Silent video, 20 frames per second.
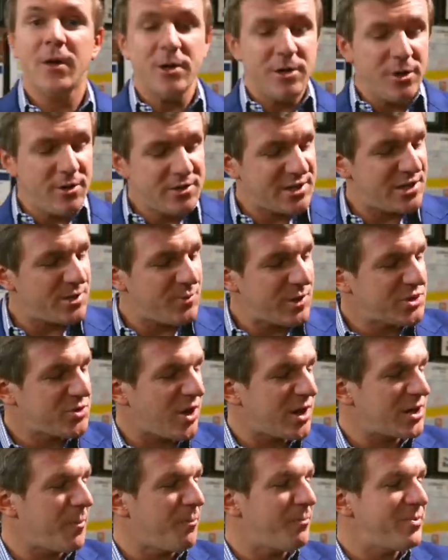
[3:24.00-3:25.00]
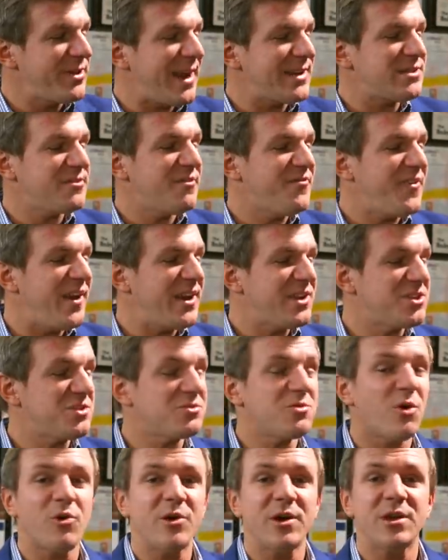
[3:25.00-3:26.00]
You said that we tried to plant a fake
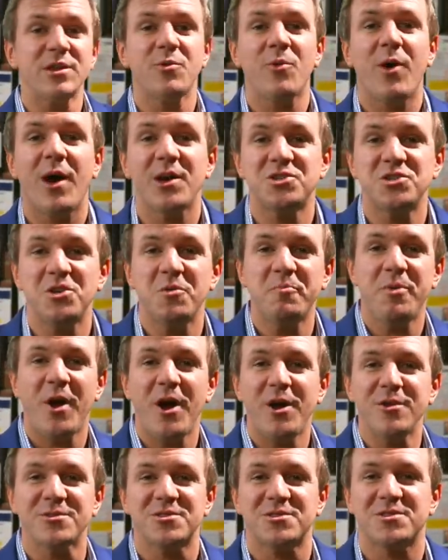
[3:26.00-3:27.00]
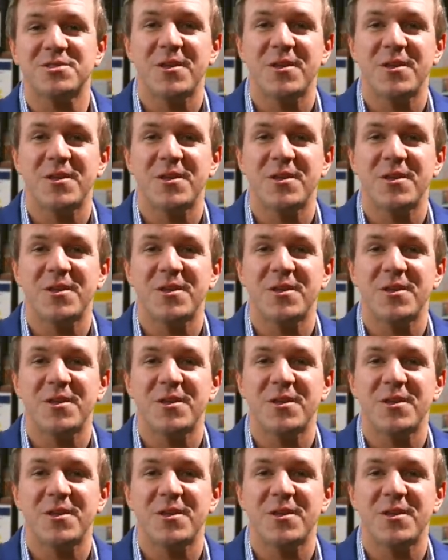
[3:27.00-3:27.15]
story in the Washington Post.